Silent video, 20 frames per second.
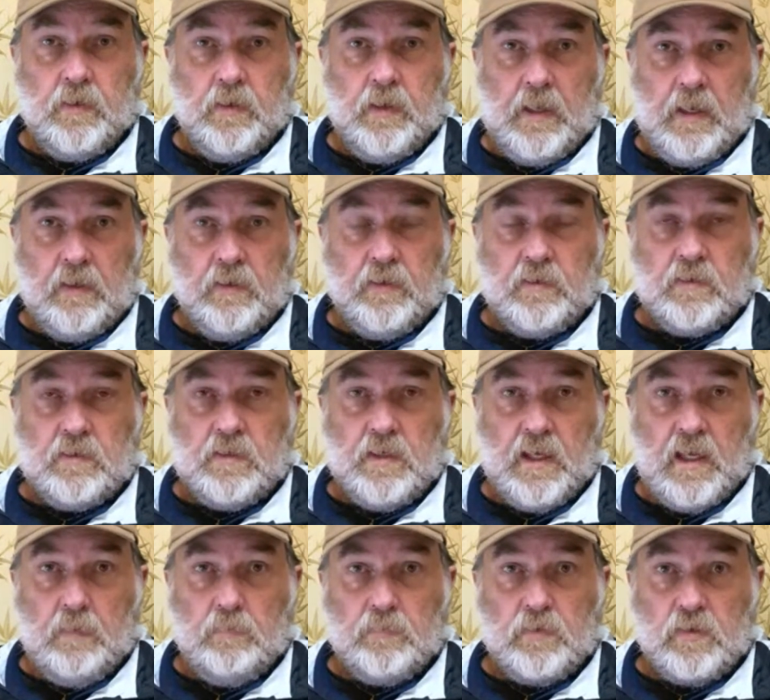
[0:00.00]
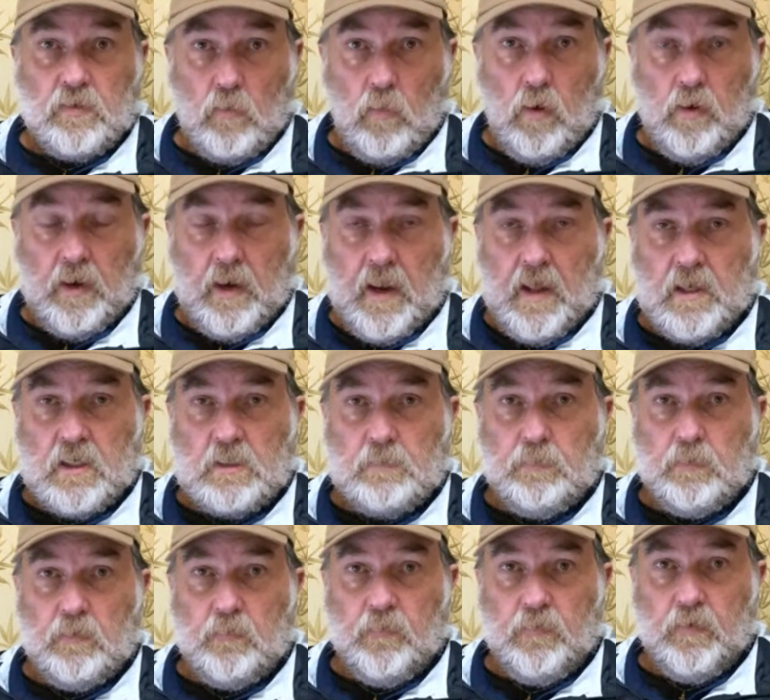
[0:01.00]
England team squad
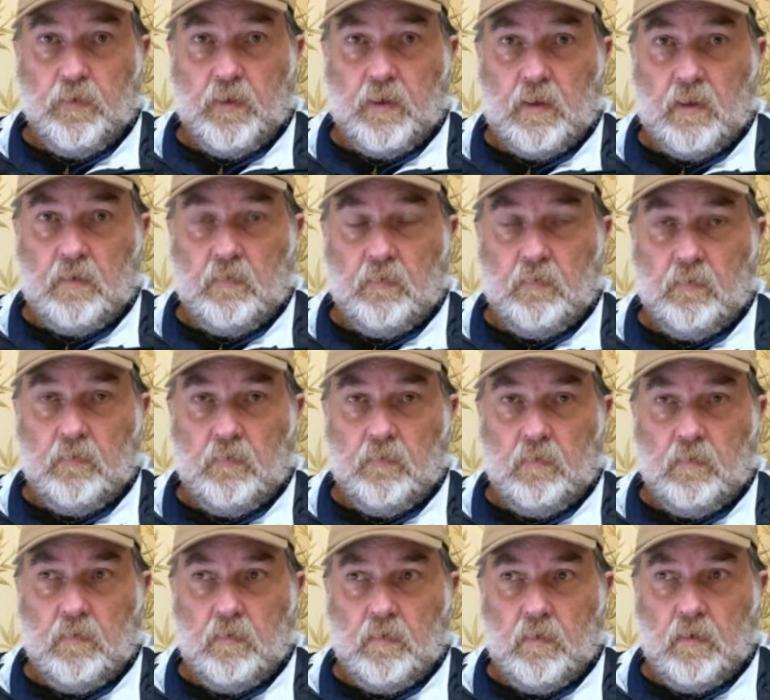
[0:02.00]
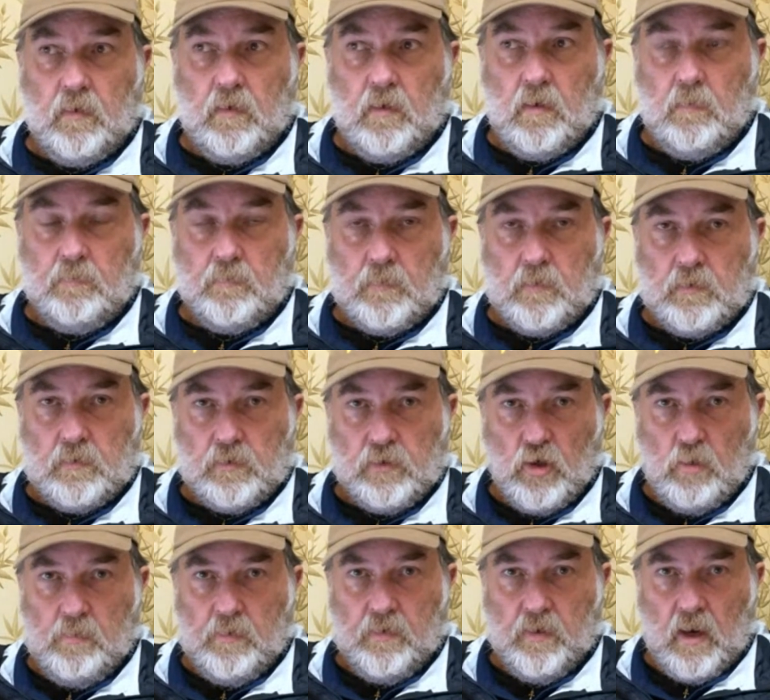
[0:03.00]
announcement for I'm
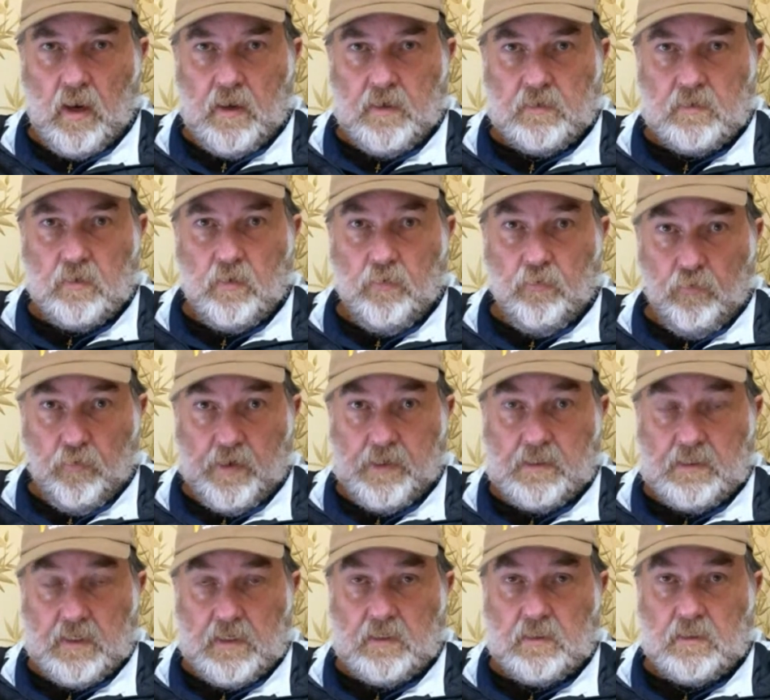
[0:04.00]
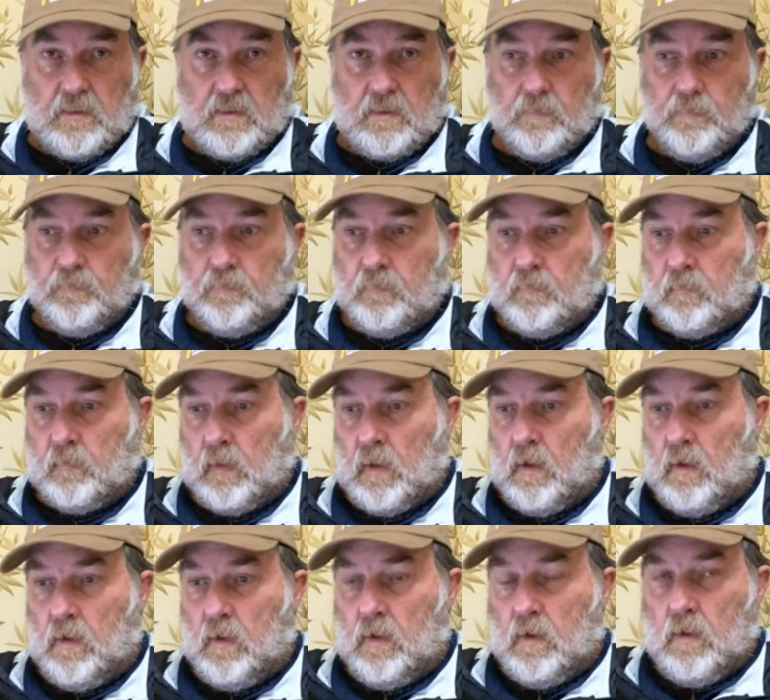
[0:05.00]
assuming the last 3 tests,
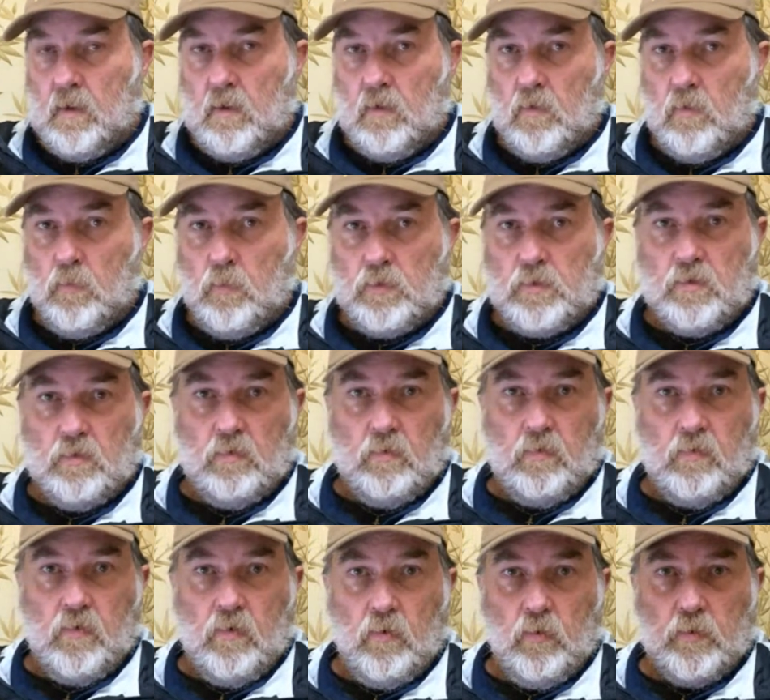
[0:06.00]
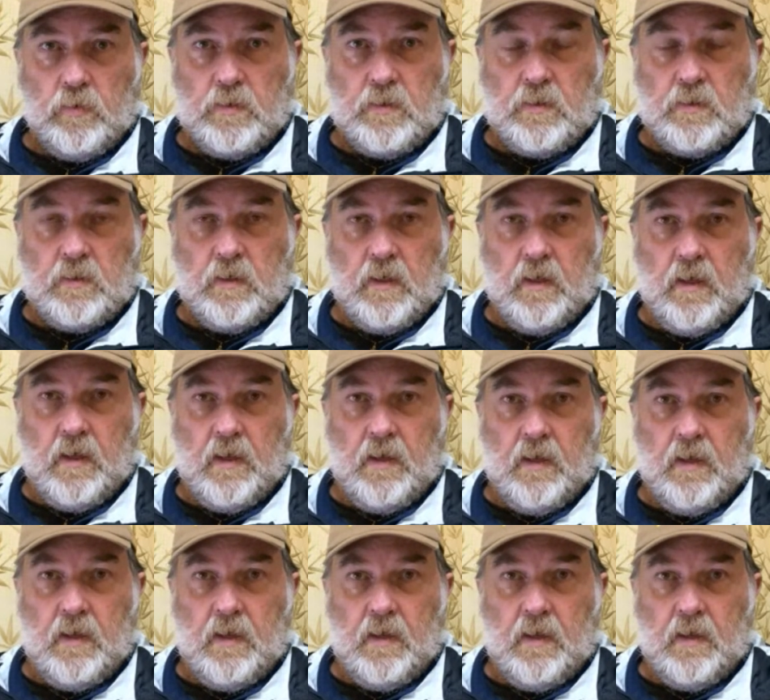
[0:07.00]
which are of course
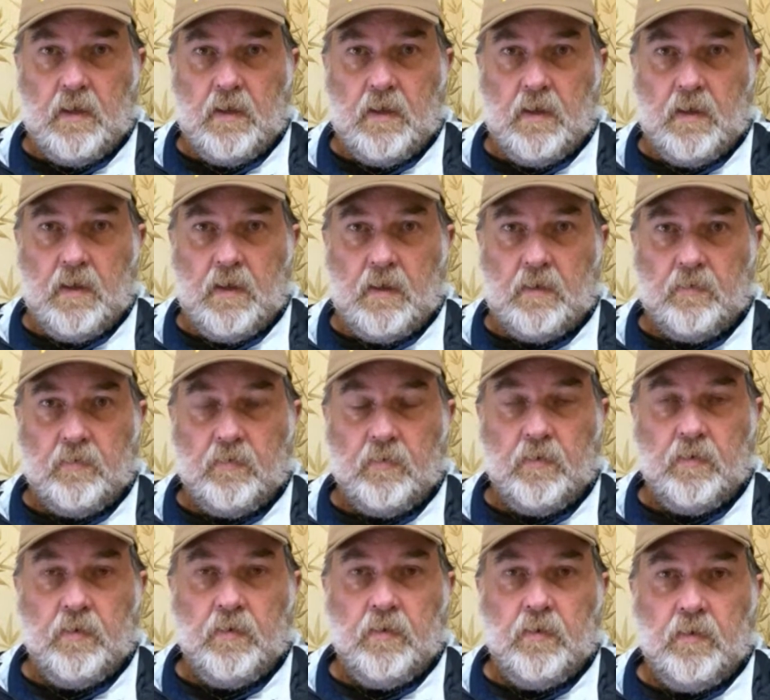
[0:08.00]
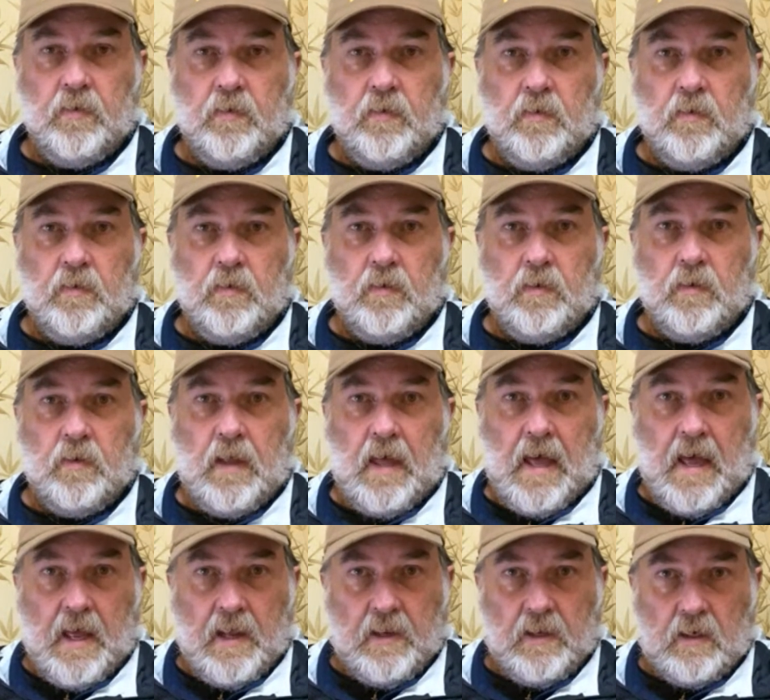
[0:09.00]
at
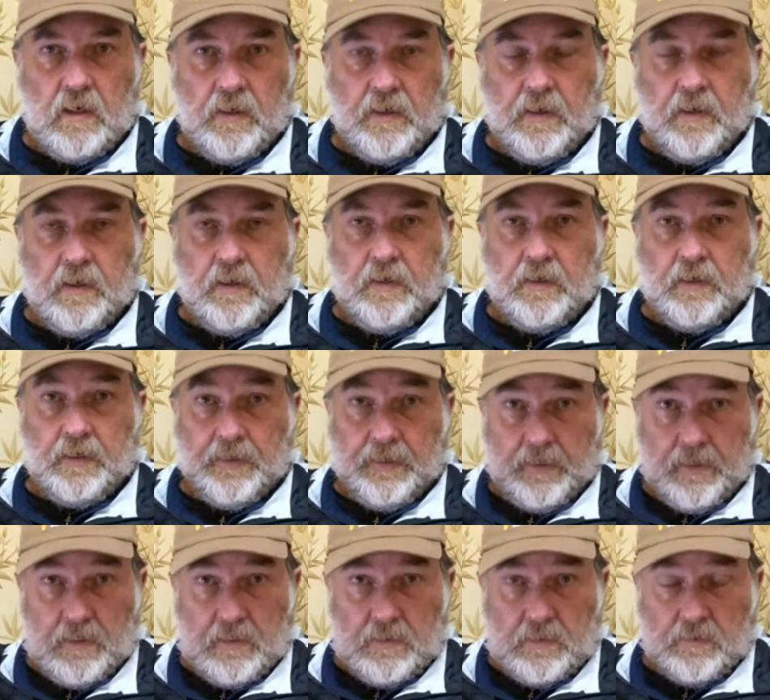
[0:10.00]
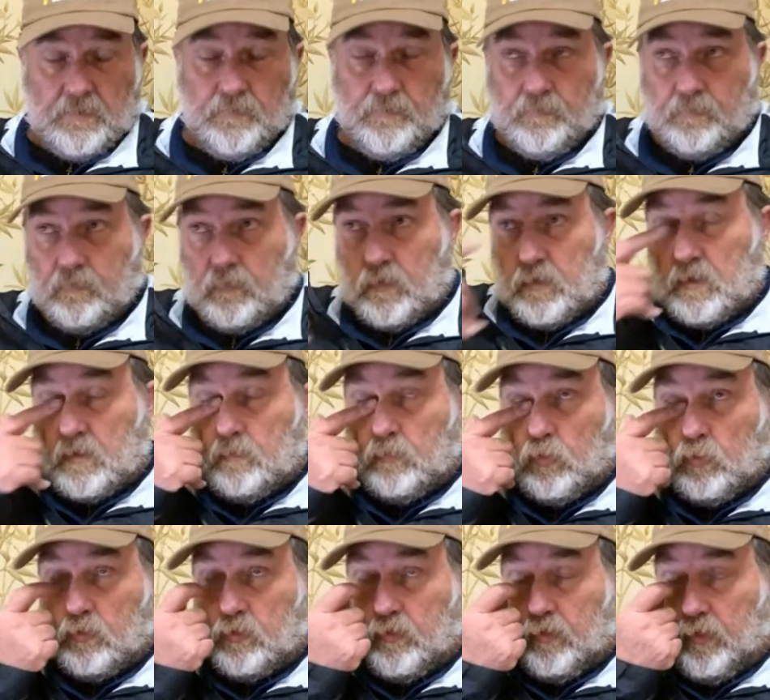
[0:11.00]
Headingley and Leeds, which is
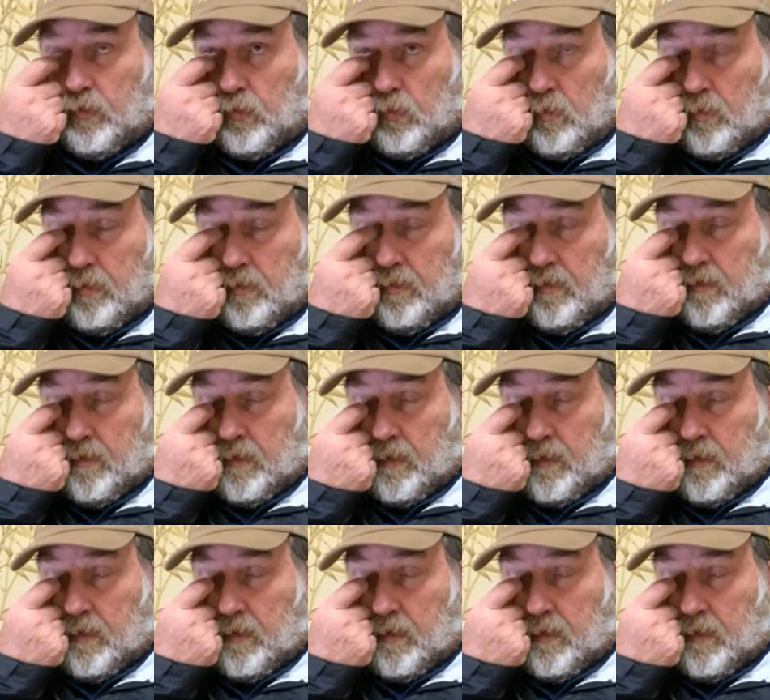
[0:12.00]
more to the north.